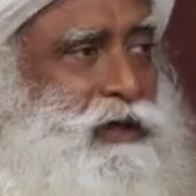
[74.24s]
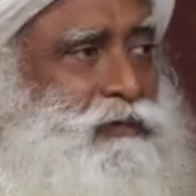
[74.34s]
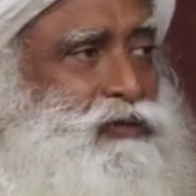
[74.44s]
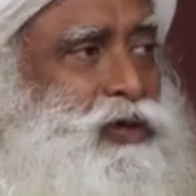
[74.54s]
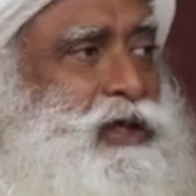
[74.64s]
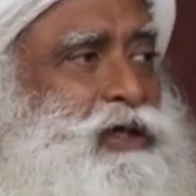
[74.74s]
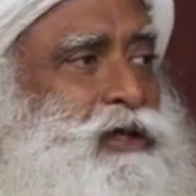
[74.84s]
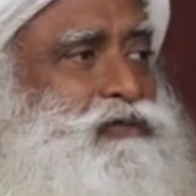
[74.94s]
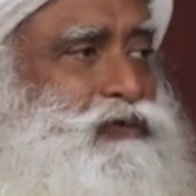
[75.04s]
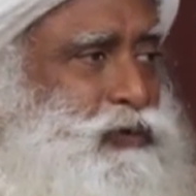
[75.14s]
even if you eat
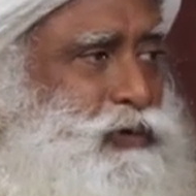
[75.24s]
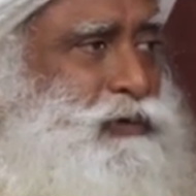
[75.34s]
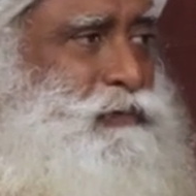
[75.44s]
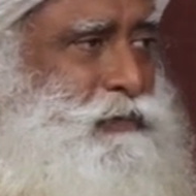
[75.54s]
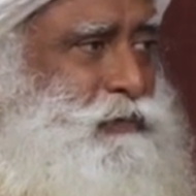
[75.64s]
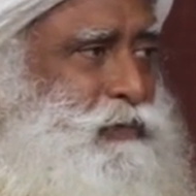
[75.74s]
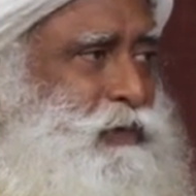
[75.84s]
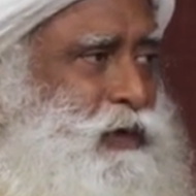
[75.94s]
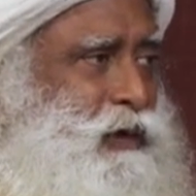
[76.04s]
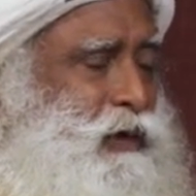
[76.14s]
enough food,
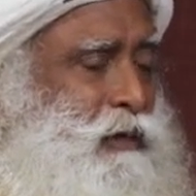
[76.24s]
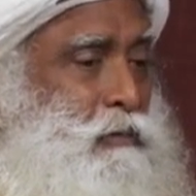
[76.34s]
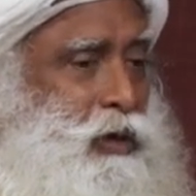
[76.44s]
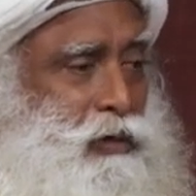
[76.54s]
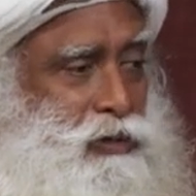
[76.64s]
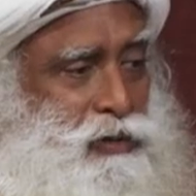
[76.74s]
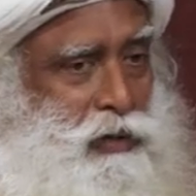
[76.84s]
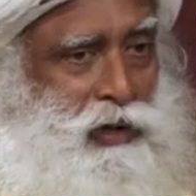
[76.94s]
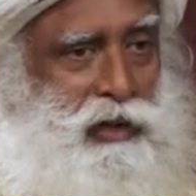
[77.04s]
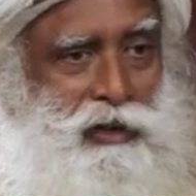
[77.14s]
because
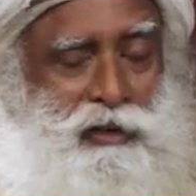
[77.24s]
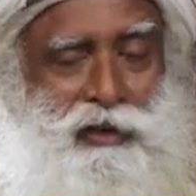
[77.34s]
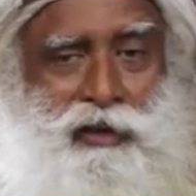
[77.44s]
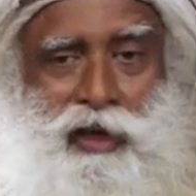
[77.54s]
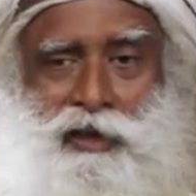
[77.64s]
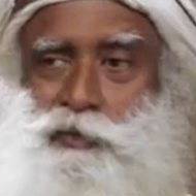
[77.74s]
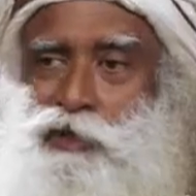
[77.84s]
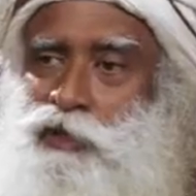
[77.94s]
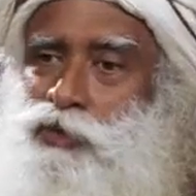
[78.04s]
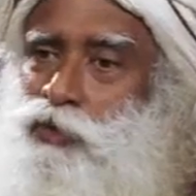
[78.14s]
soil has
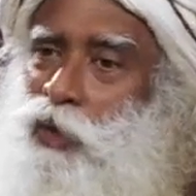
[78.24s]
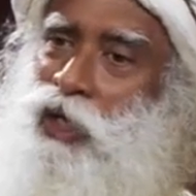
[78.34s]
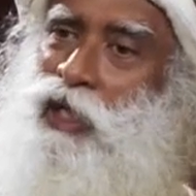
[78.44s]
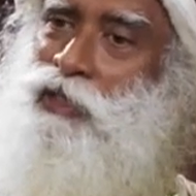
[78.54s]
been destroyed